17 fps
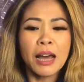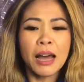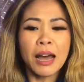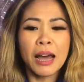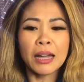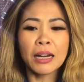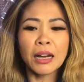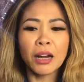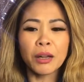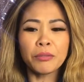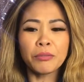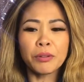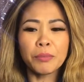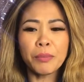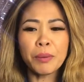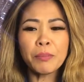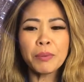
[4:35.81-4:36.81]
And I
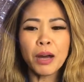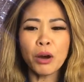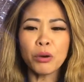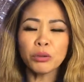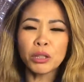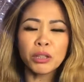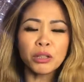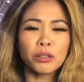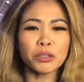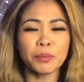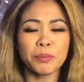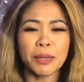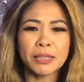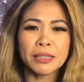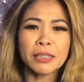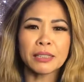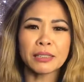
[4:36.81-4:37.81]
remember holding on to
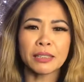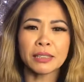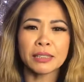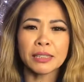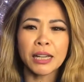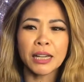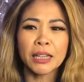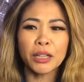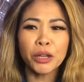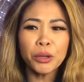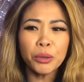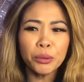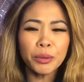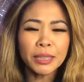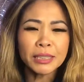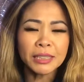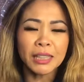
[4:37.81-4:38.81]
my sister saying, who
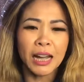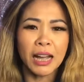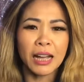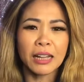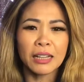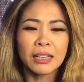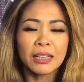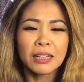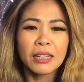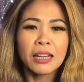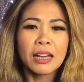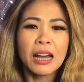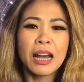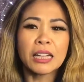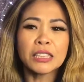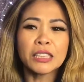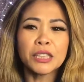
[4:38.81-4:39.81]
is that?
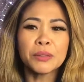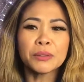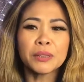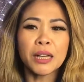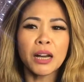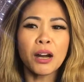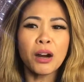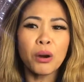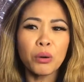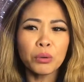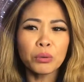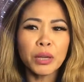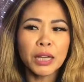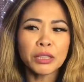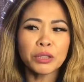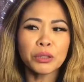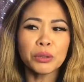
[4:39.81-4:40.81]
And she was like, oh,
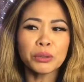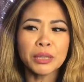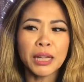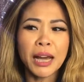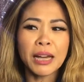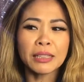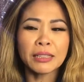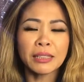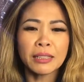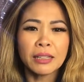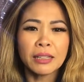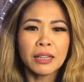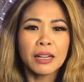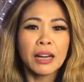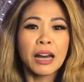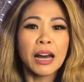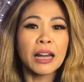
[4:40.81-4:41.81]
that's your dad.
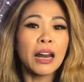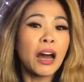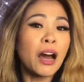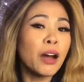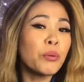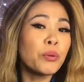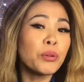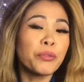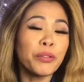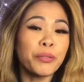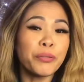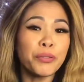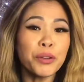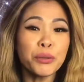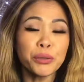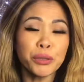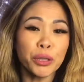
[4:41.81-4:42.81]
And I would
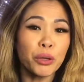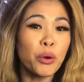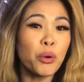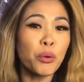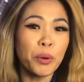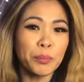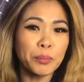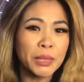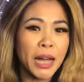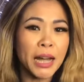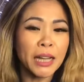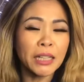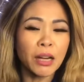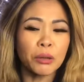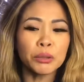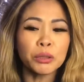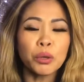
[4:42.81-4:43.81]
refuse to call him dad.
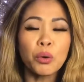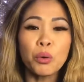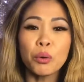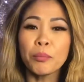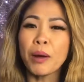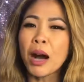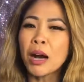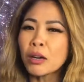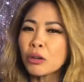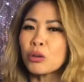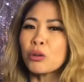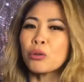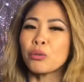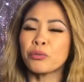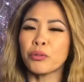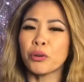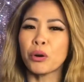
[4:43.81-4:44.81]
I would call him
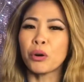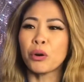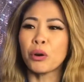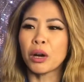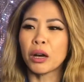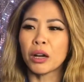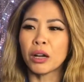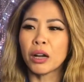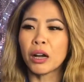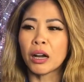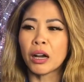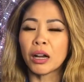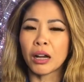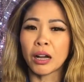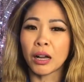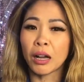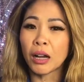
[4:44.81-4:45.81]
uncle for
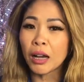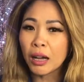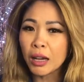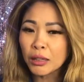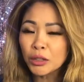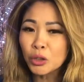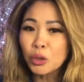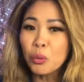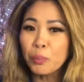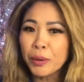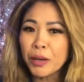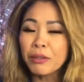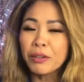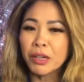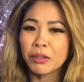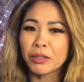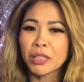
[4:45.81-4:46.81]
a short
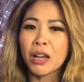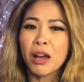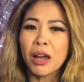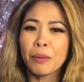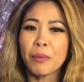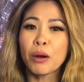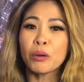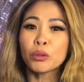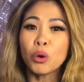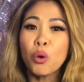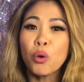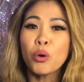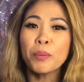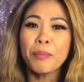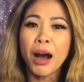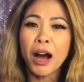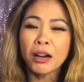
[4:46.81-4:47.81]
period of time. I would call
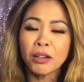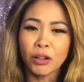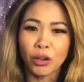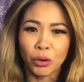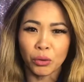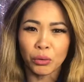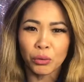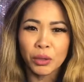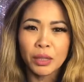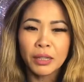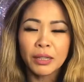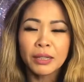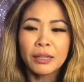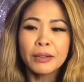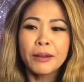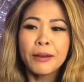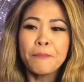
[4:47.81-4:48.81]
him uncle.
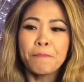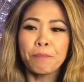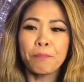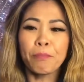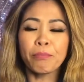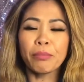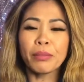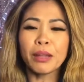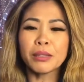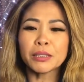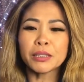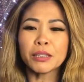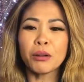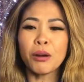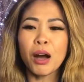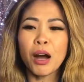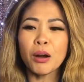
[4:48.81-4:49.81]

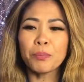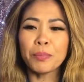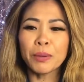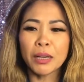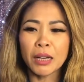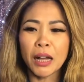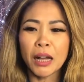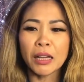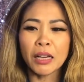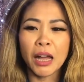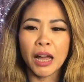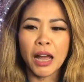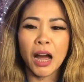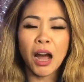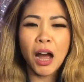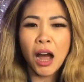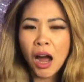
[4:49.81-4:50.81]
So I'd be like,
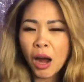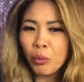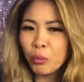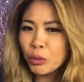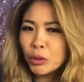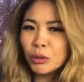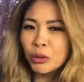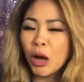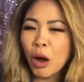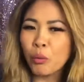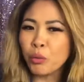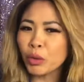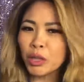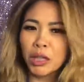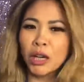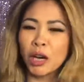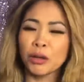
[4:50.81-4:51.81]
I
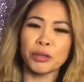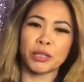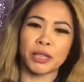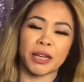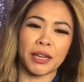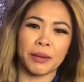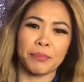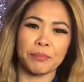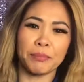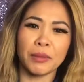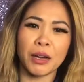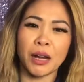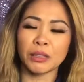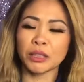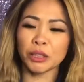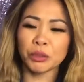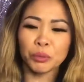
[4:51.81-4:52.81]
wouldn't go to him.
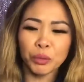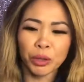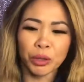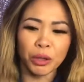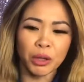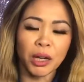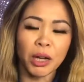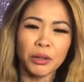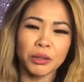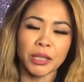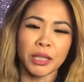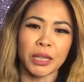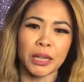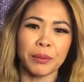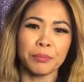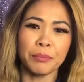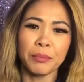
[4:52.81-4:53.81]
I just would not go to
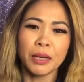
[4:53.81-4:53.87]
him.